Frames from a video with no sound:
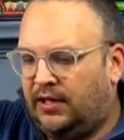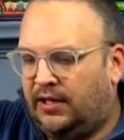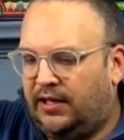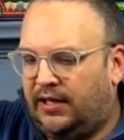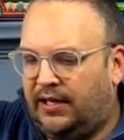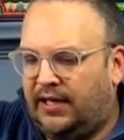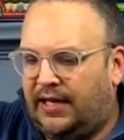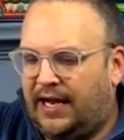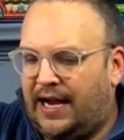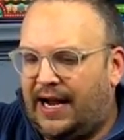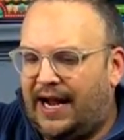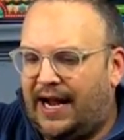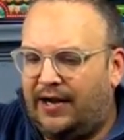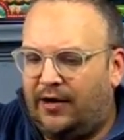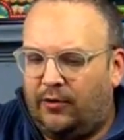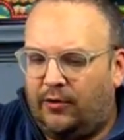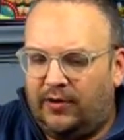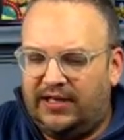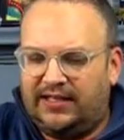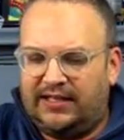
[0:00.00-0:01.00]
Yeah, I
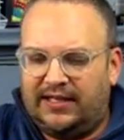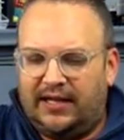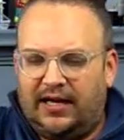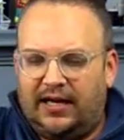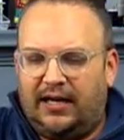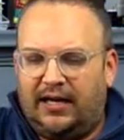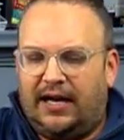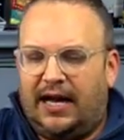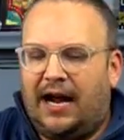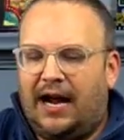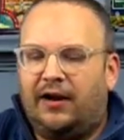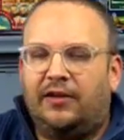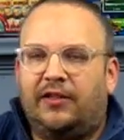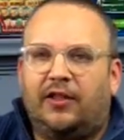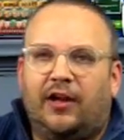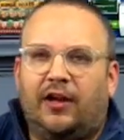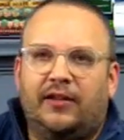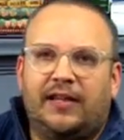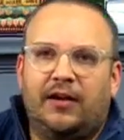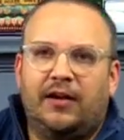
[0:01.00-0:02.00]
always uh, I
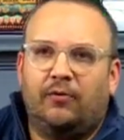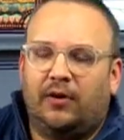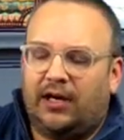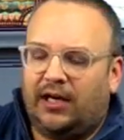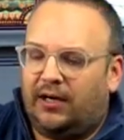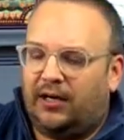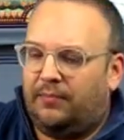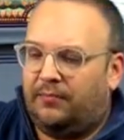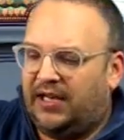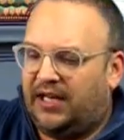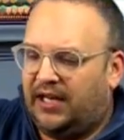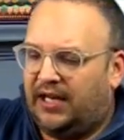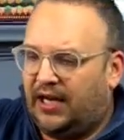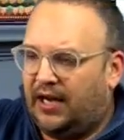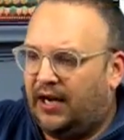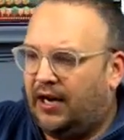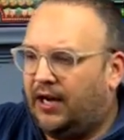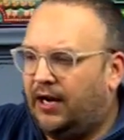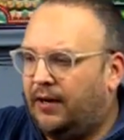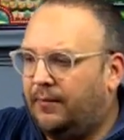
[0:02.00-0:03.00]
thought they were going to be
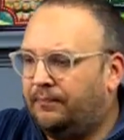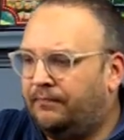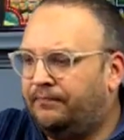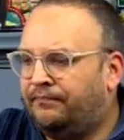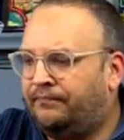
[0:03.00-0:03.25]
um,